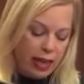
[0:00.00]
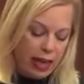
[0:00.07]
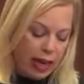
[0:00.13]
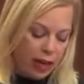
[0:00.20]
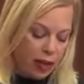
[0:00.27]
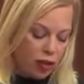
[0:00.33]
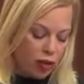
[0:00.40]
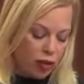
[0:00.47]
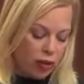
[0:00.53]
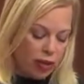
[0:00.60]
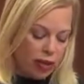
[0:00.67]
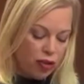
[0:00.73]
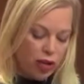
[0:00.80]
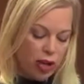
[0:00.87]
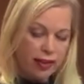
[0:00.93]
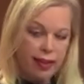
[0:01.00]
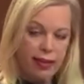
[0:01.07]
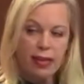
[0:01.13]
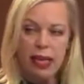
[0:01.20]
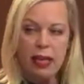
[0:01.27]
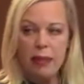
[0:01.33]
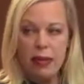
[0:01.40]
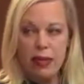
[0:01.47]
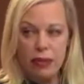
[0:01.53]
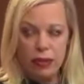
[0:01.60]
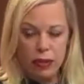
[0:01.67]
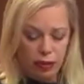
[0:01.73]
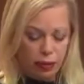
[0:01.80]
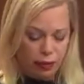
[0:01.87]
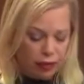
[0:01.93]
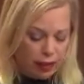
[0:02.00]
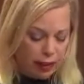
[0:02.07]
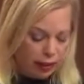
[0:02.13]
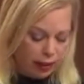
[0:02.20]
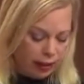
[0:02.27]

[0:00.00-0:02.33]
and ensure that justice can be served.